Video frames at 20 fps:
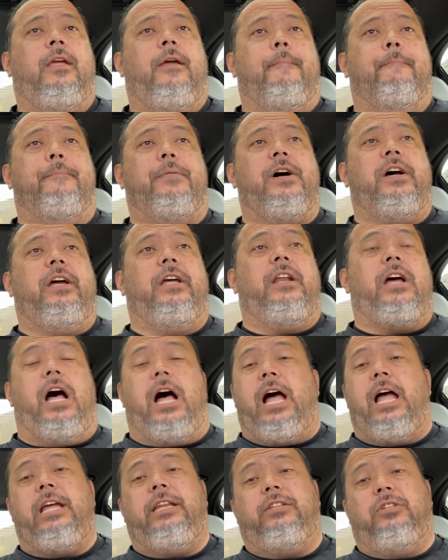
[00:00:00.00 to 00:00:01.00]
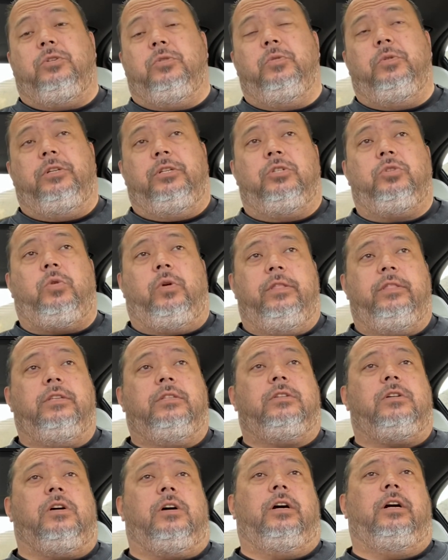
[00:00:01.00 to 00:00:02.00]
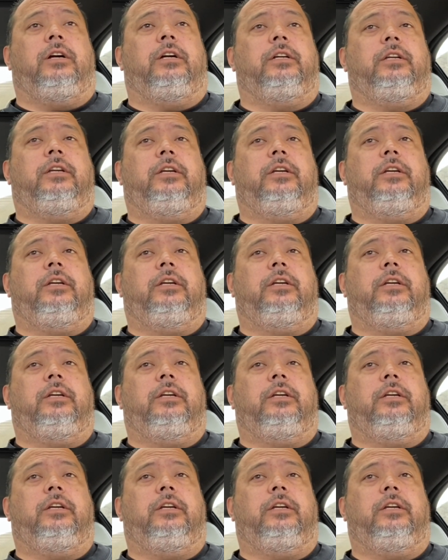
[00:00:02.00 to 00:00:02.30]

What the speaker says: but I do enjoy this car,